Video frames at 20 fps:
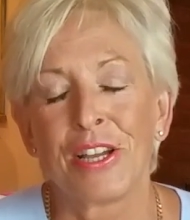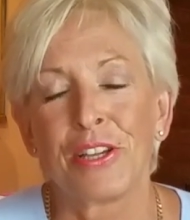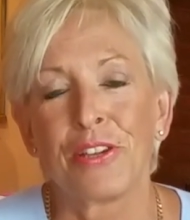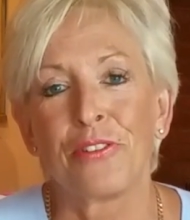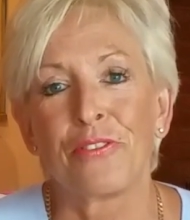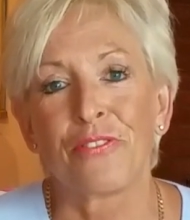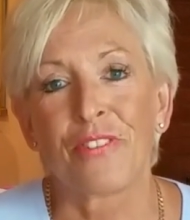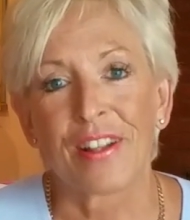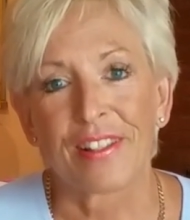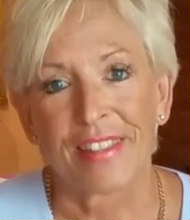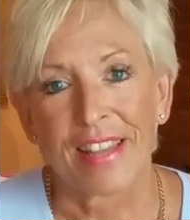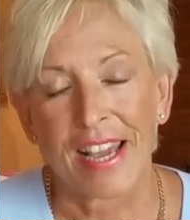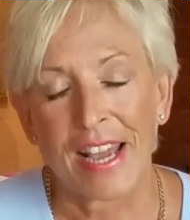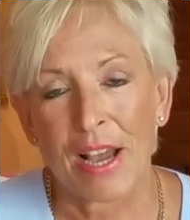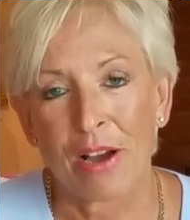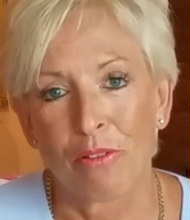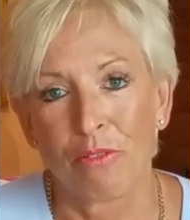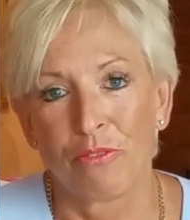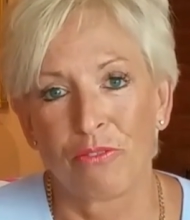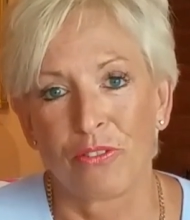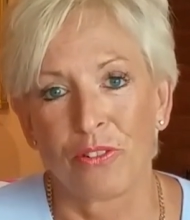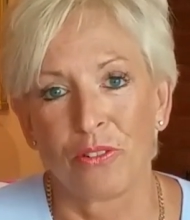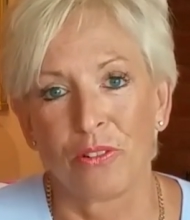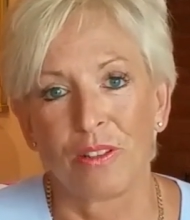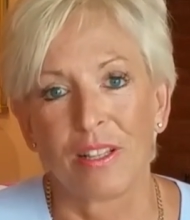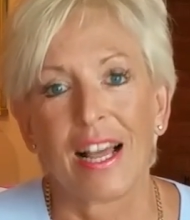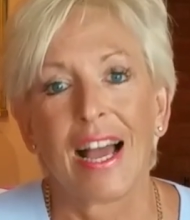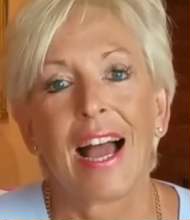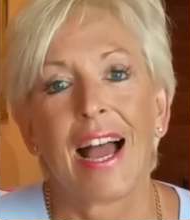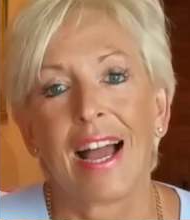you found that
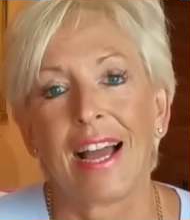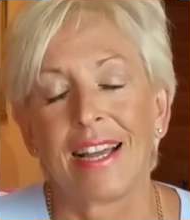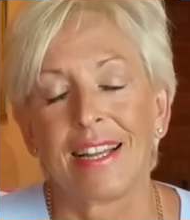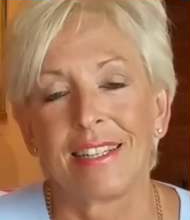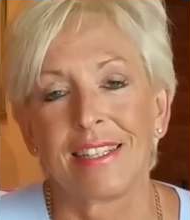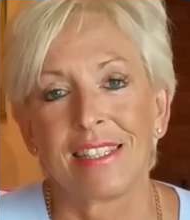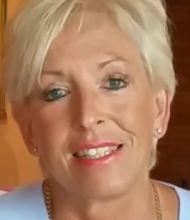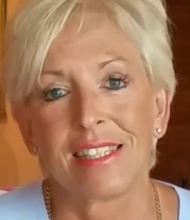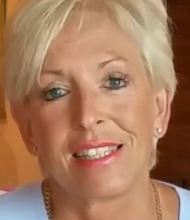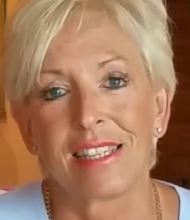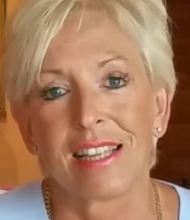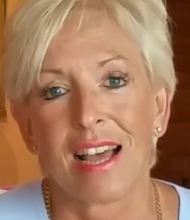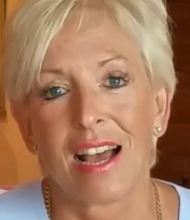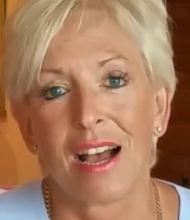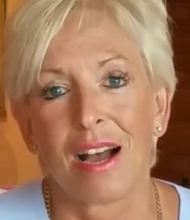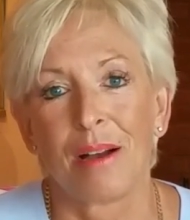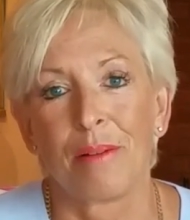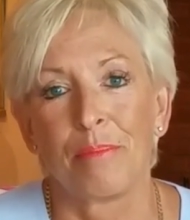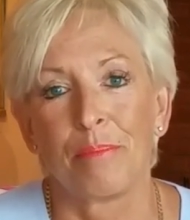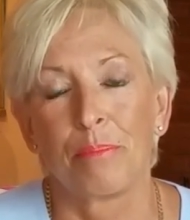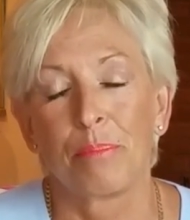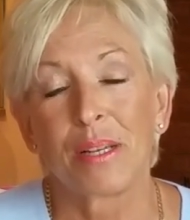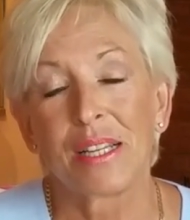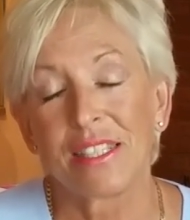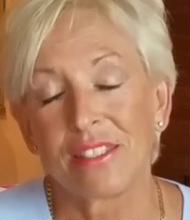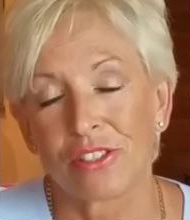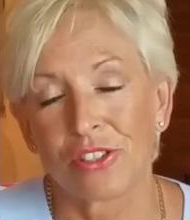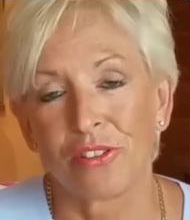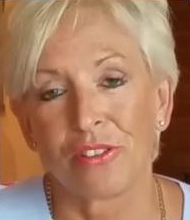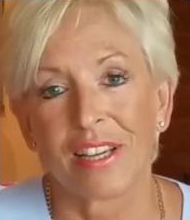helpful, and
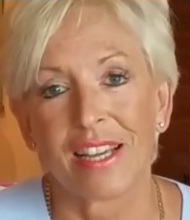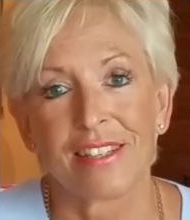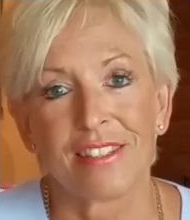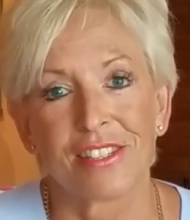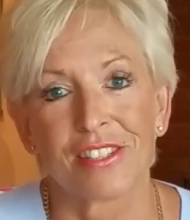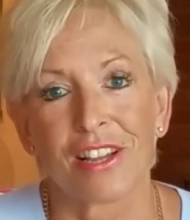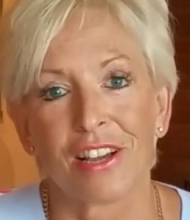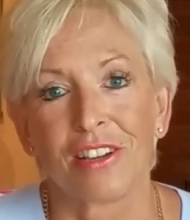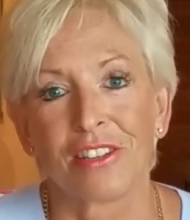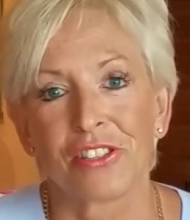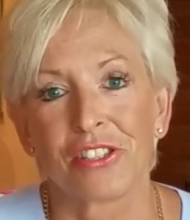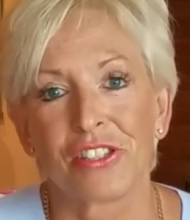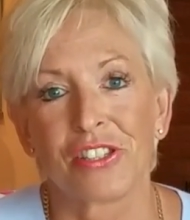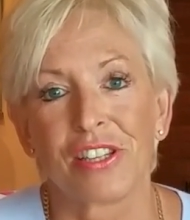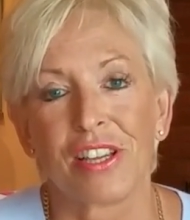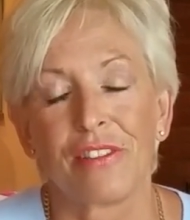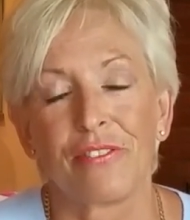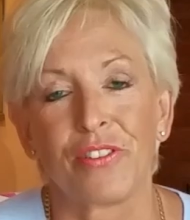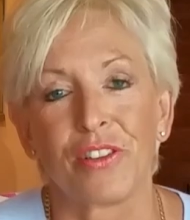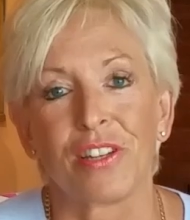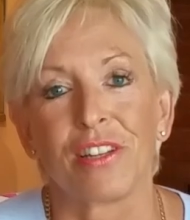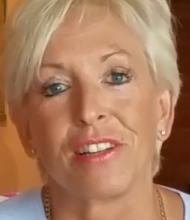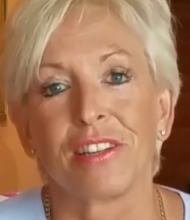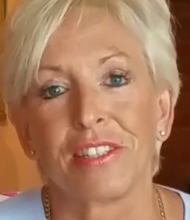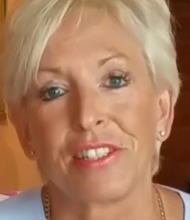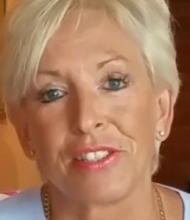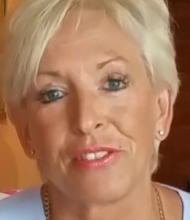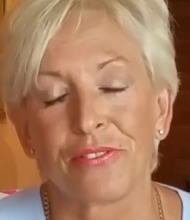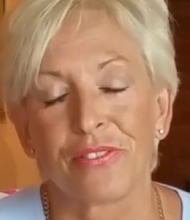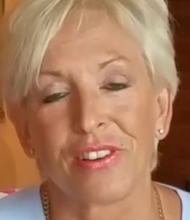please do get in touch if you'd
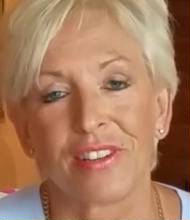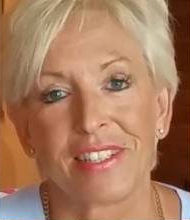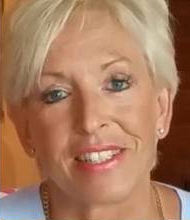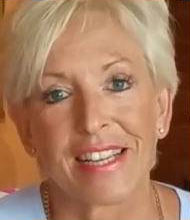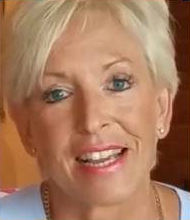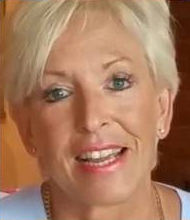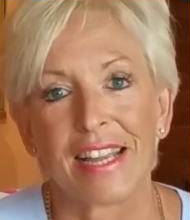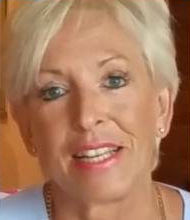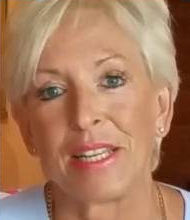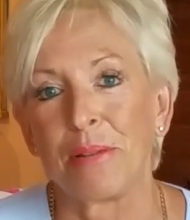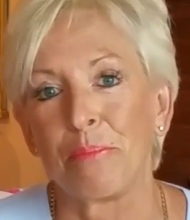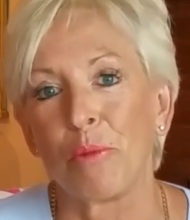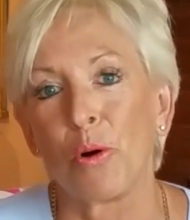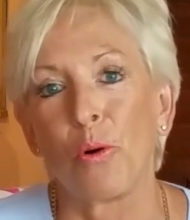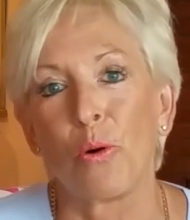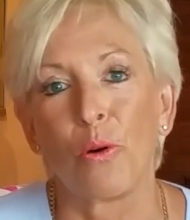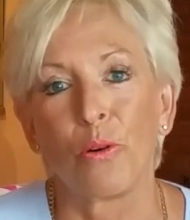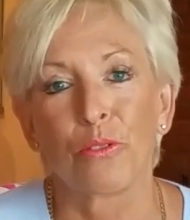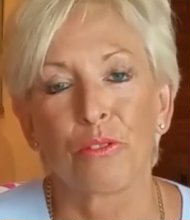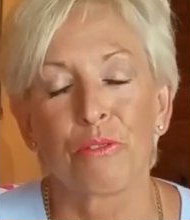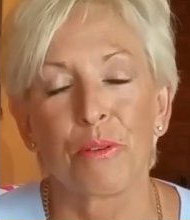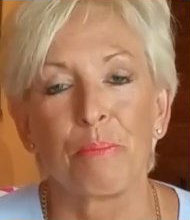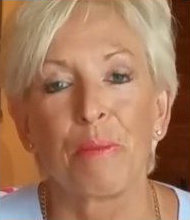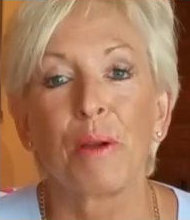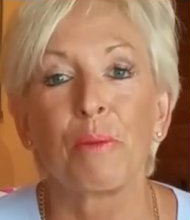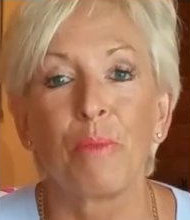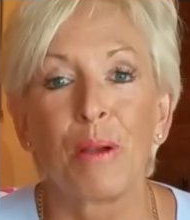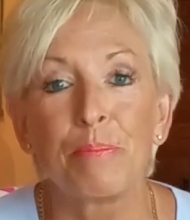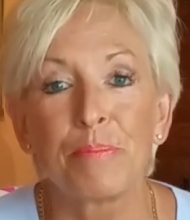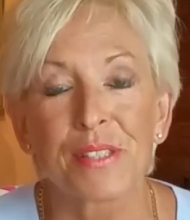like to find out any more through
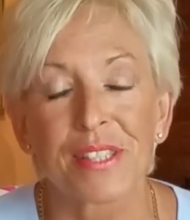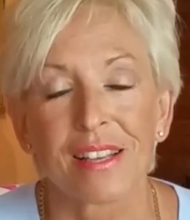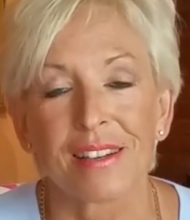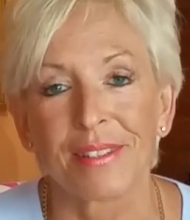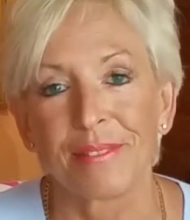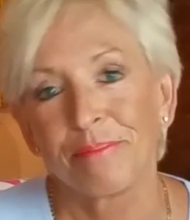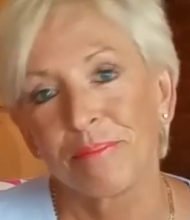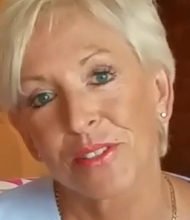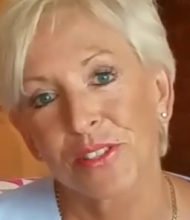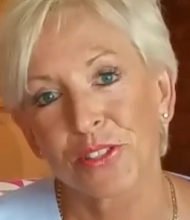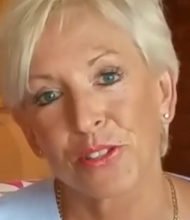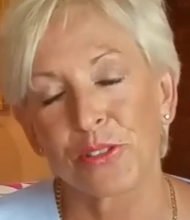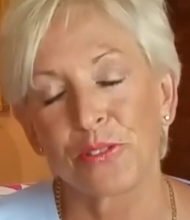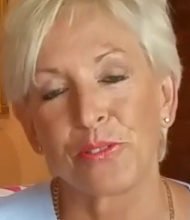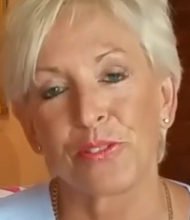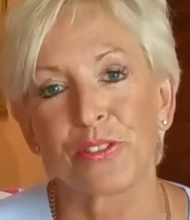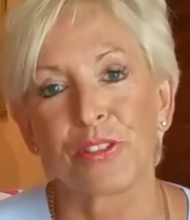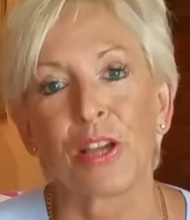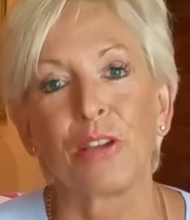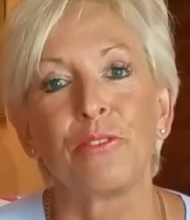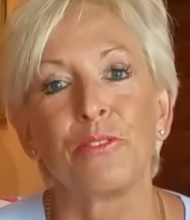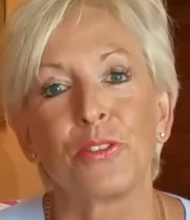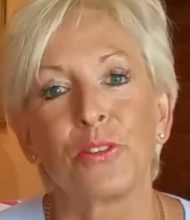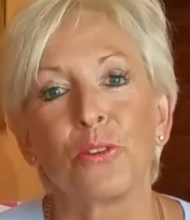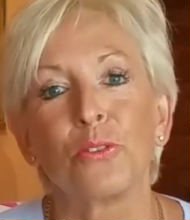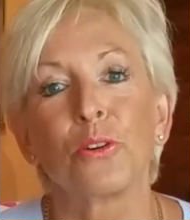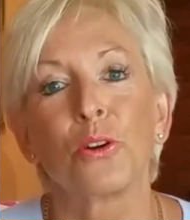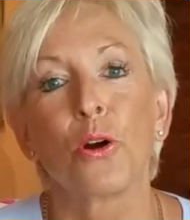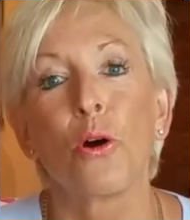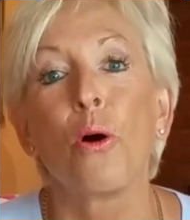my website,
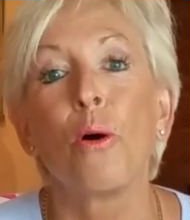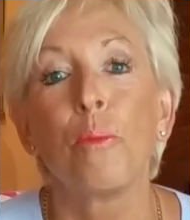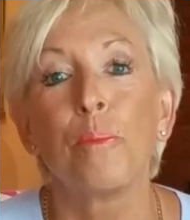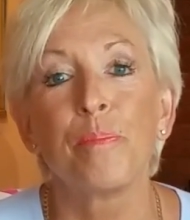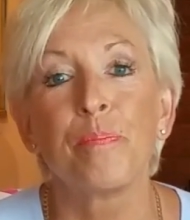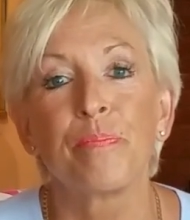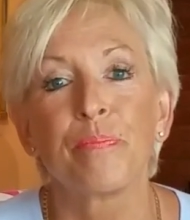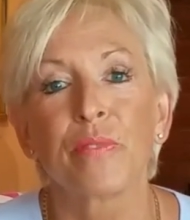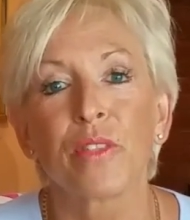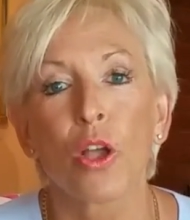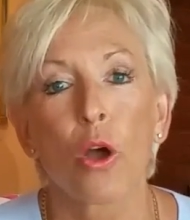suestone.com,